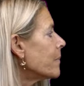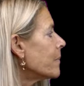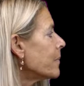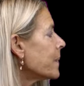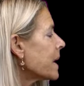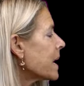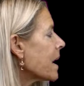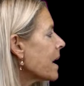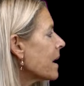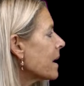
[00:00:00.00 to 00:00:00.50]

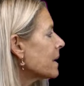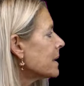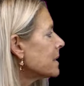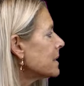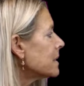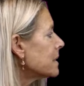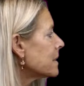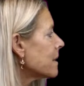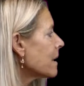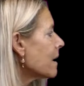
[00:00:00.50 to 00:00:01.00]

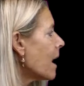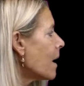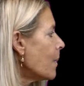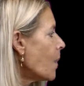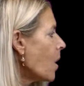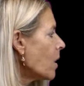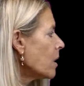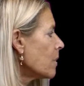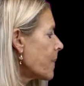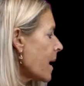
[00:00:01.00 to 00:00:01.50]
because I'm
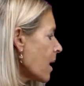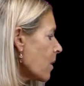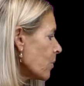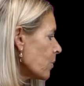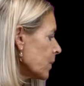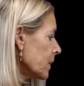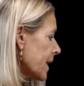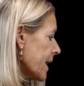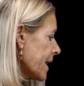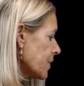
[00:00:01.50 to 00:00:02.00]
all about
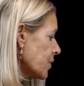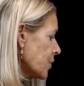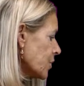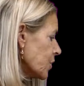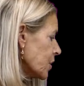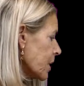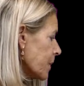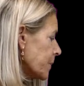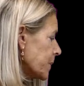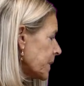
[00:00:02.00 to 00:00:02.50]

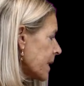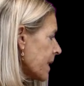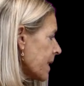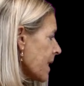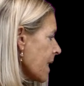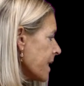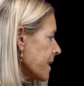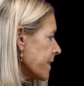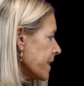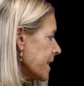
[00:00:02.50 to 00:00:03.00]
relationships, and
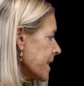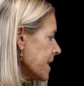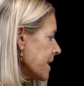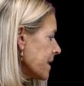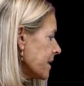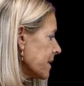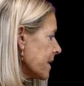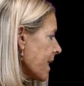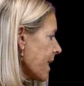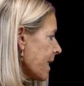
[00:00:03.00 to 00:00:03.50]
I
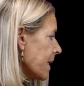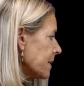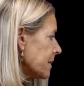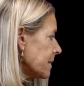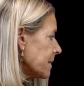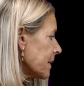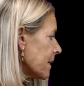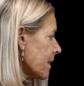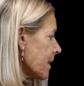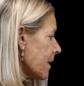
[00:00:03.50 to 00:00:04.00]
think
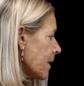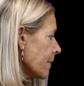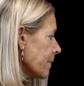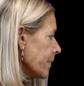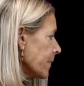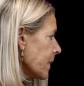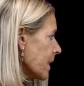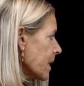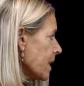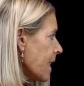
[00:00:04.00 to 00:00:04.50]
that
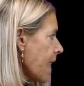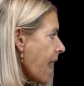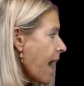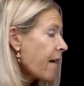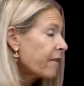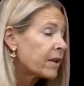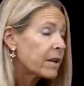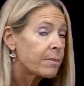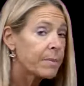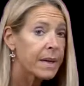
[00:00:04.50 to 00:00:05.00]

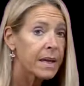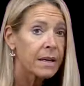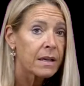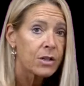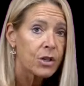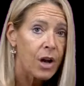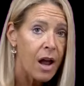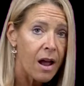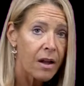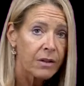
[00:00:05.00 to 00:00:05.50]
having been a
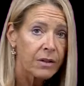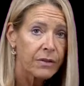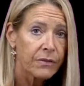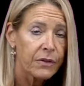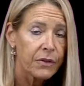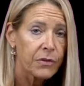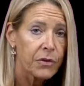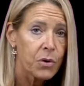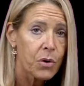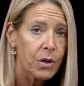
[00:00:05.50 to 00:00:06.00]
child of
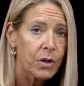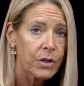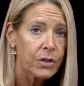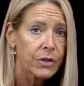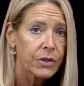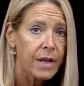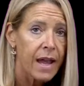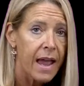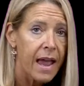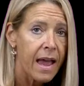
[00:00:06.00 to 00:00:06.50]

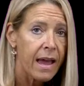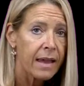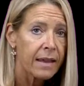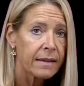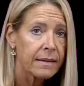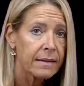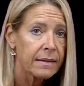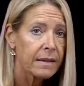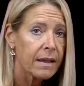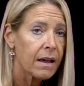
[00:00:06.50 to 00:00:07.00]
divorce
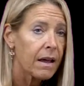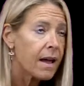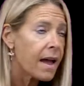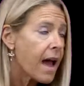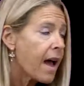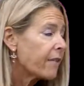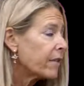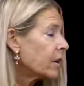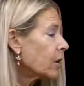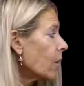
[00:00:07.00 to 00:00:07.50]
and
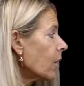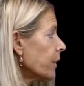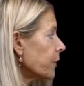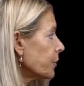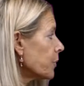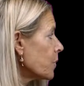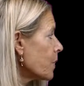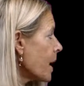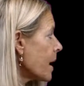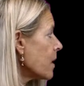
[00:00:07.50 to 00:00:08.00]
having gone
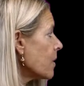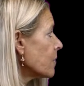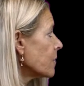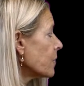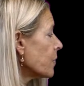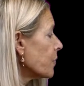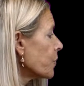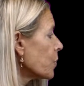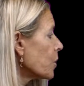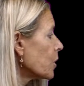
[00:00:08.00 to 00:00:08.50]
through my own
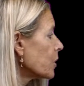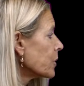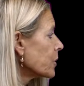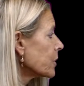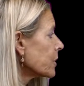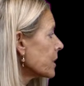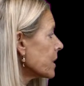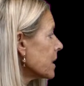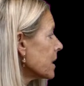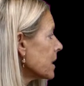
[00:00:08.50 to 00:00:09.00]

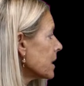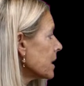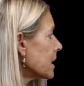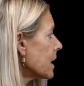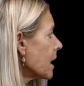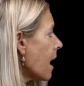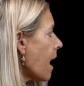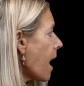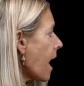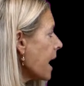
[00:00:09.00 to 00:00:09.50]
divorce,
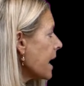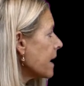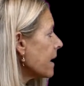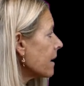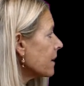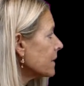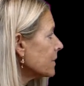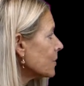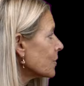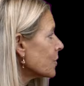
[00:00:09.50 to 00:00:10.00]
I
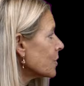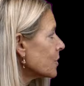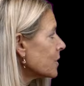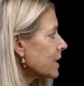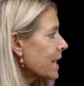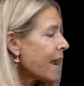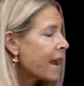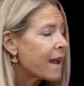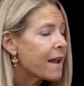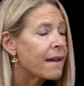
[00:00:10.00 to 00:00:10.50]

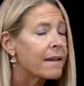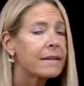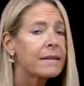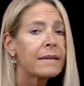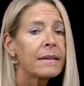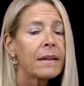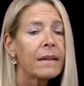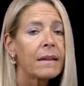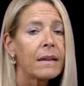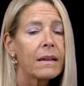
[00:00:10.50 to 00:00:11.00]

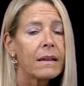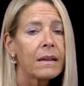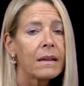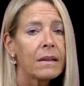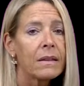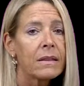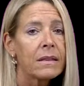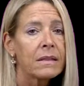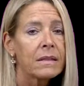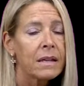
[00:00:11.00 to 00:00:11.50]
understand
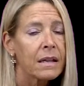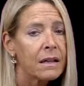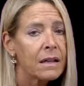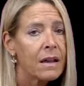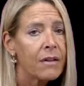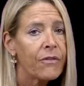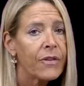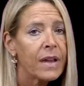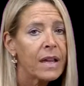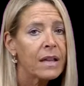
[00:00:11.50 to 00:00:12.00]
the
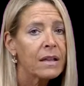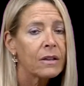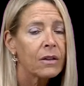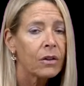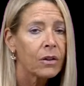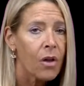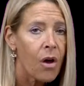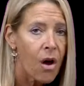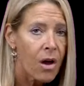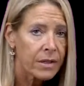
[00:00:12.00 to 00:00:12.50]
significant
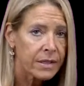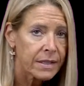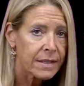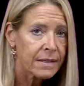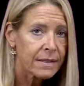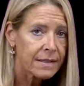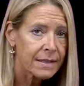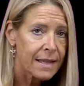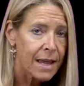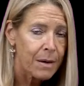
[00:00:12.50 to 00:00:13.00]

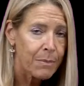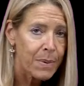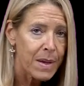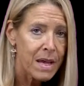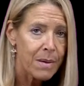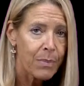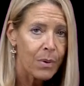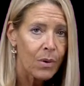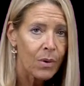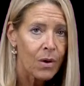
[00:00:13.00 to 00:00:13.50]
losses that
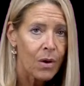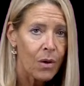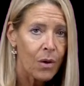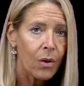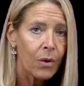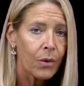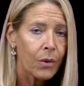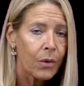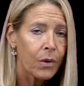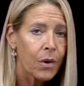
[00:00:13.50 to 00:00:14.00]
people
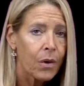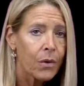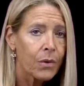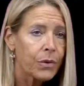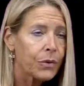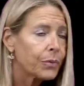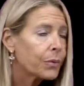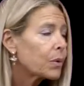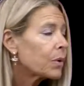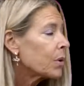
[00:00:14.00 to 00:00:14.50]
go
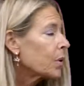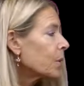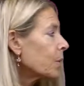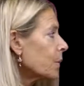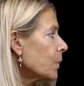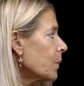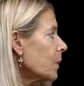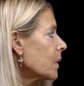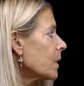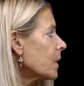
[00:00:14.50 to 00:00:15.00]
through